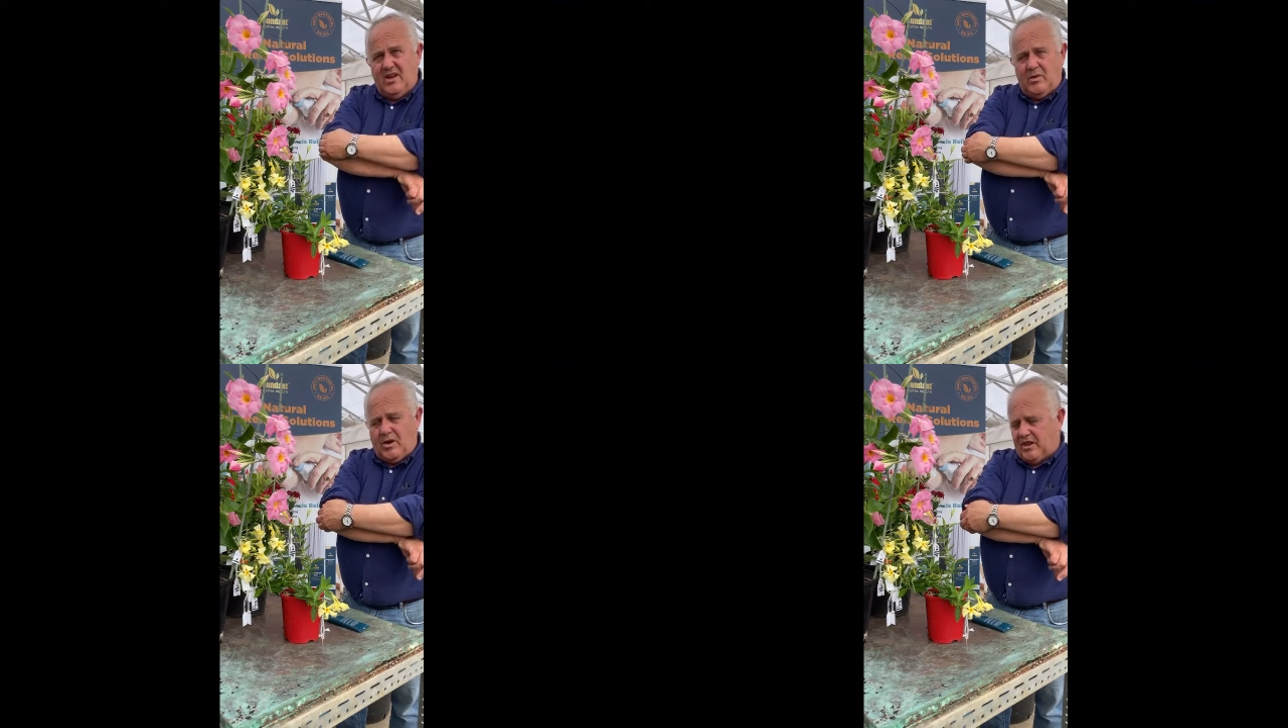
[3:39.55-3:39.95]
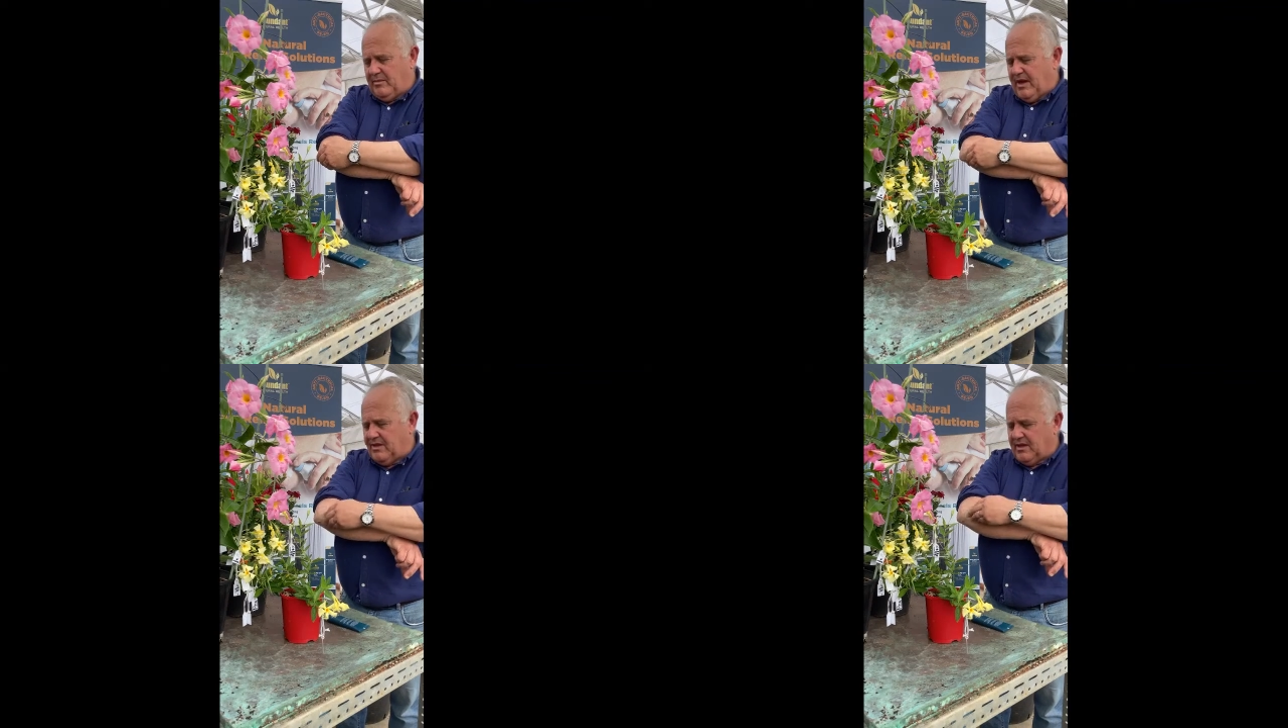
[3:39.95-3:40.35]
One of the
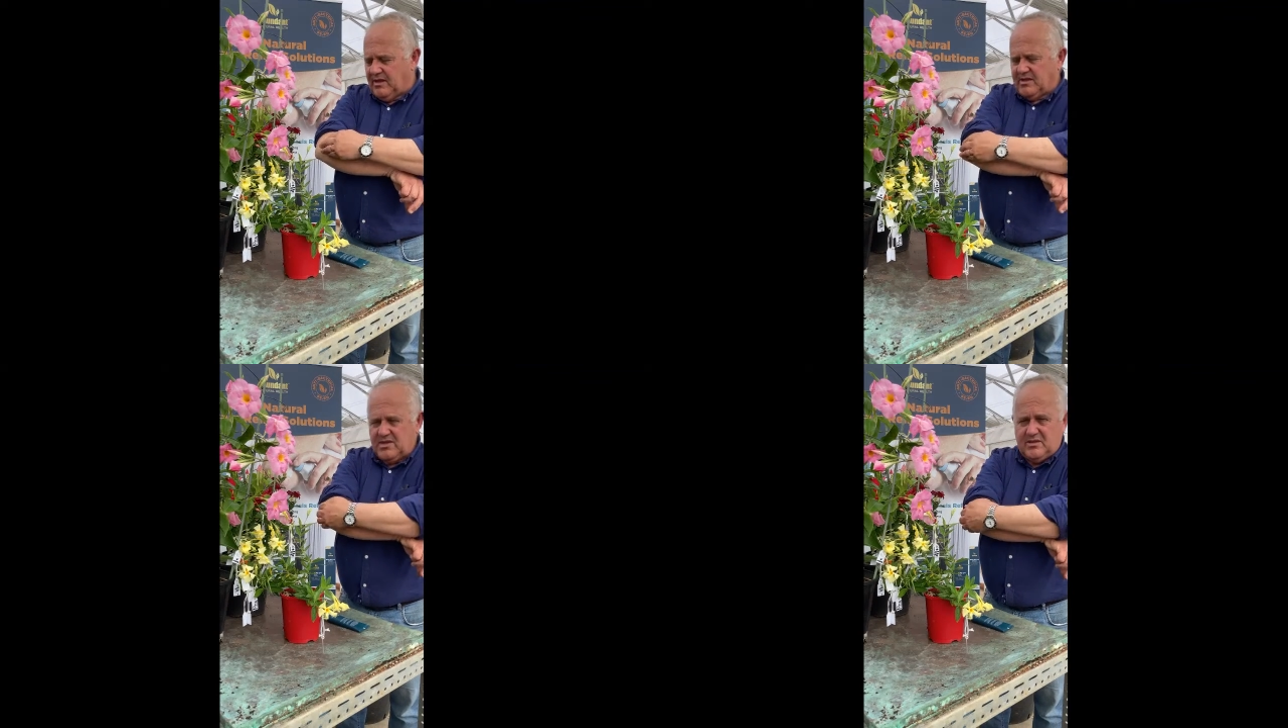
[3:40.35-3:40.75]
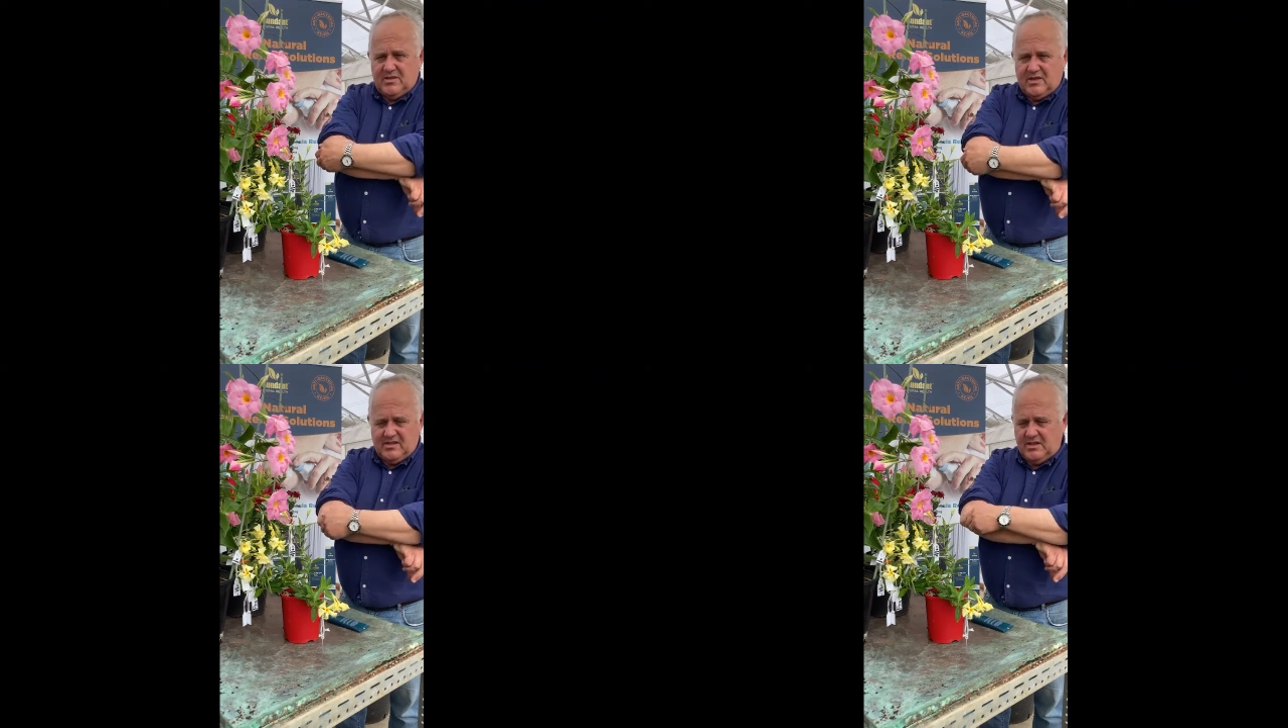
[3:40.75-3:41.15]
main things
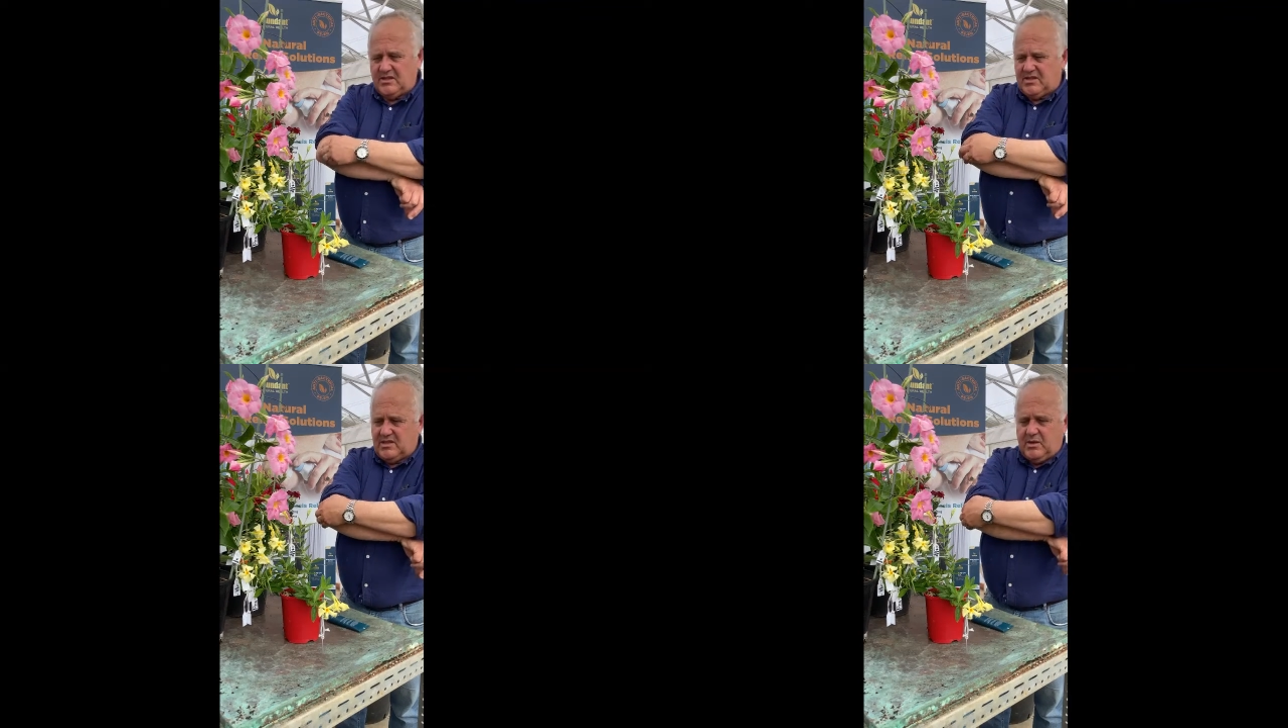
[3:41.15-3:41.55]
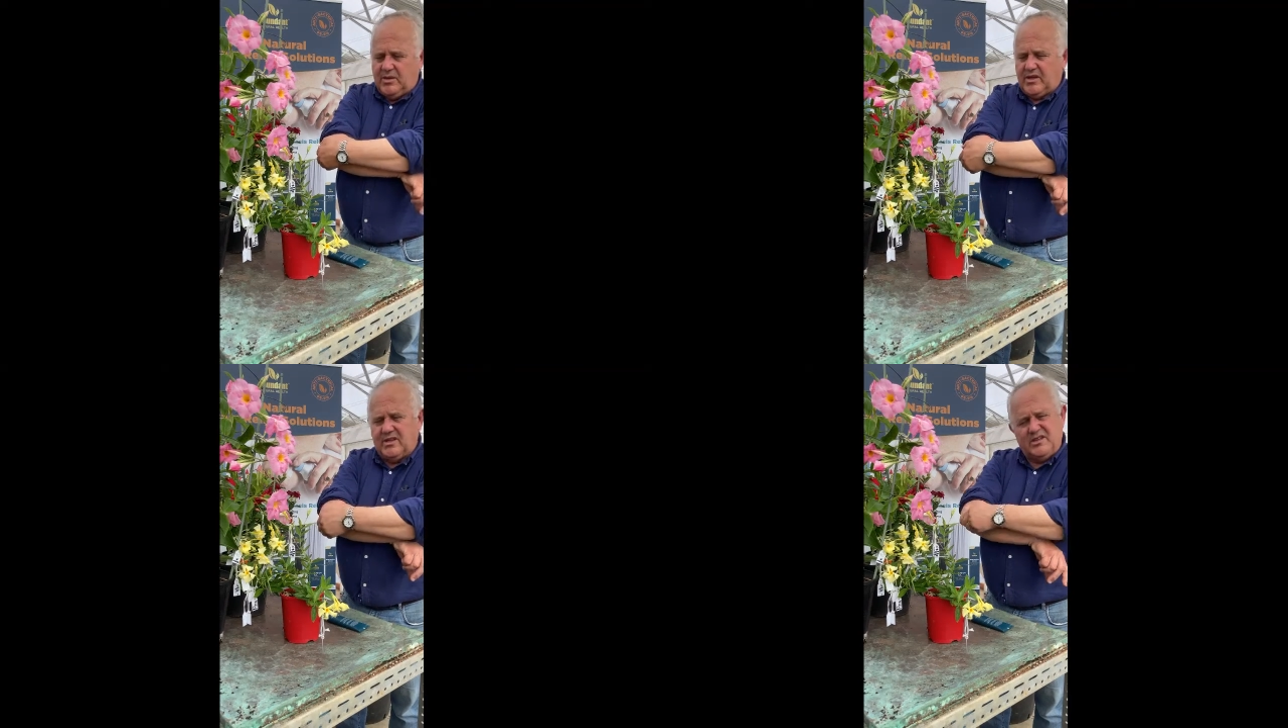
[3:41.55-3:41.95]
that's
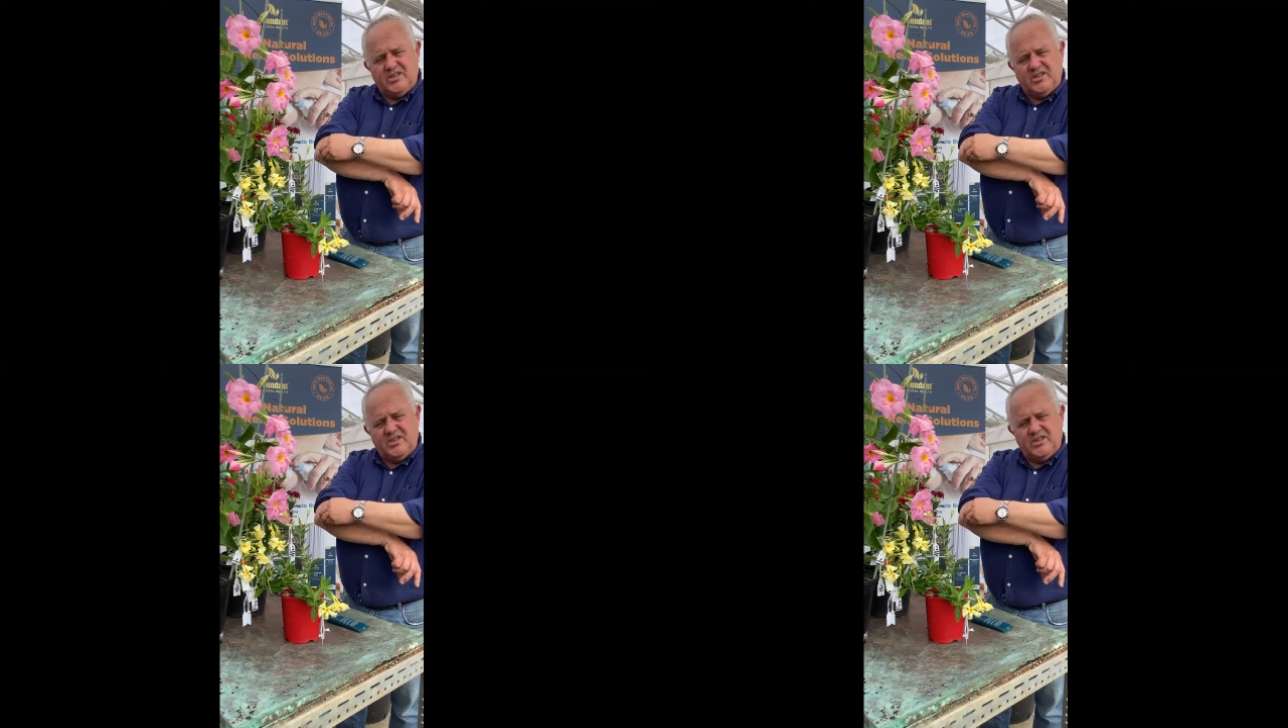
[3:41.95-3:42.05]
doing